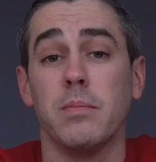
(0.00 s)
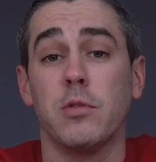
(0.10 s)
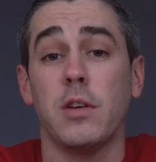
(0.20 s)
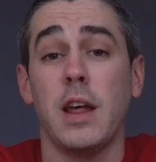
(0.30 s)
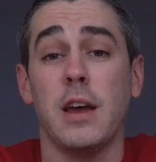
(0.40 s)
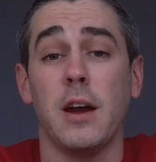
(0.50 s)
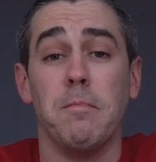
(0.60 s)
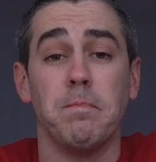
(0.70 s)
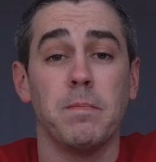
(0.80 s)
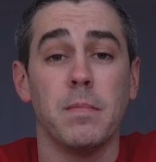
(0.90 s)
So there you go.
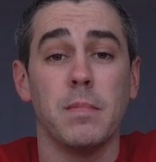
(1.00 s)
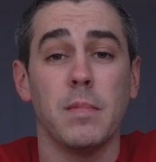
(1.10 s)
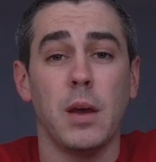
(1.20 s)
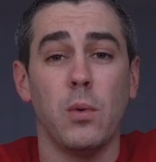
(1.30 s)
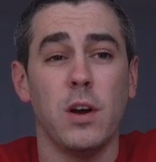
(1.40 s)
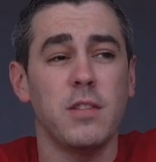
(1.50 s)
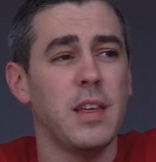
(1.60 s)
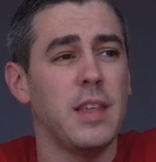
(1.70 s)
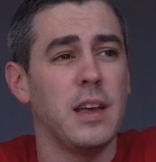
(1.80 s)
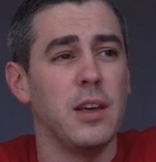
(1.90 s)
Well, I say
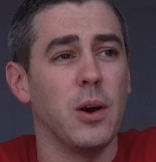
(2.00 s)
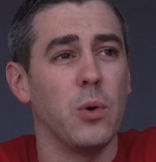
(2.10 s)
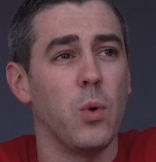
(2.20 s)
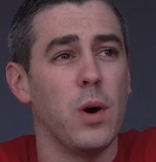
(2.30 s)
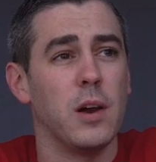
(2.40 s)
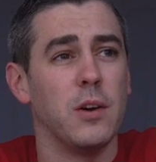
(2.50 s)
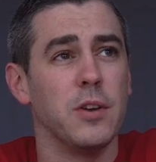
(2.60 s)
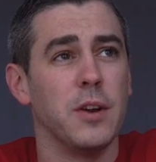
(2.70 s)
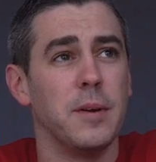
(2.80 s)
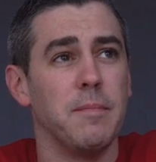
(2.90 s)
there you go quite a lot,
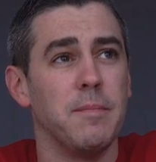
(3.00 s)
don't I?